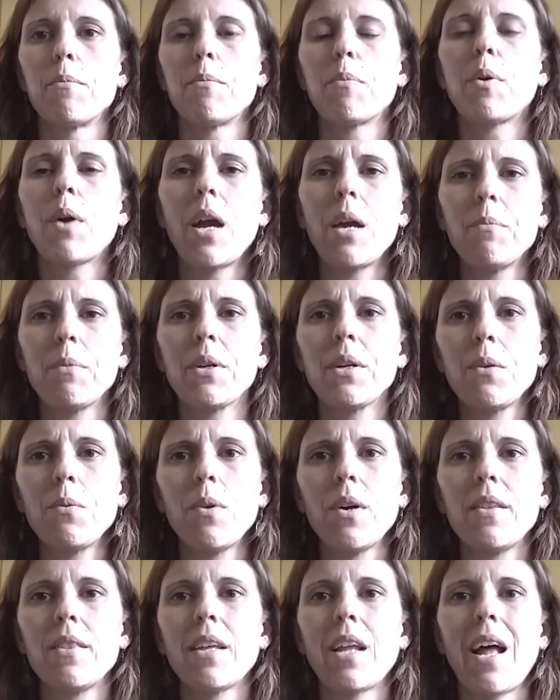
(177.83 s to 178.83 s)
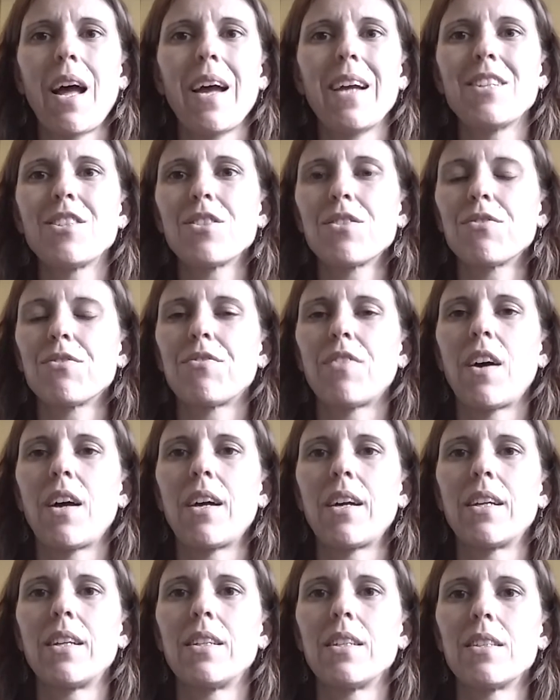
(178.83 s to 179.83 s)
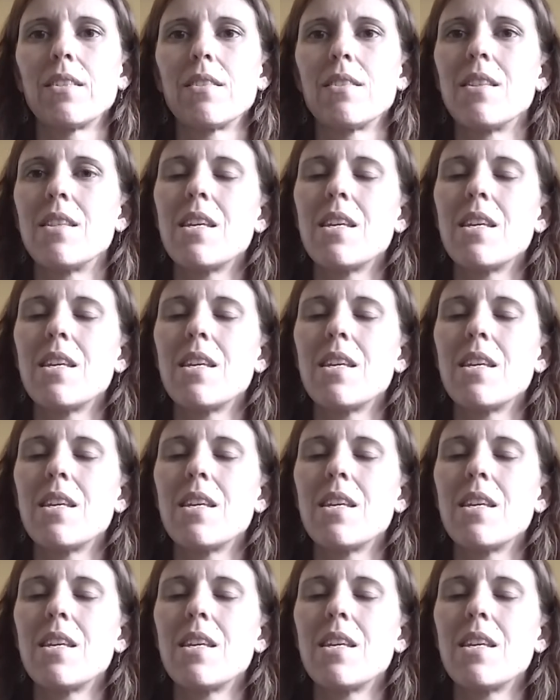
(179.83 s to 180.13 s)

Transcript: Primary one that I just find is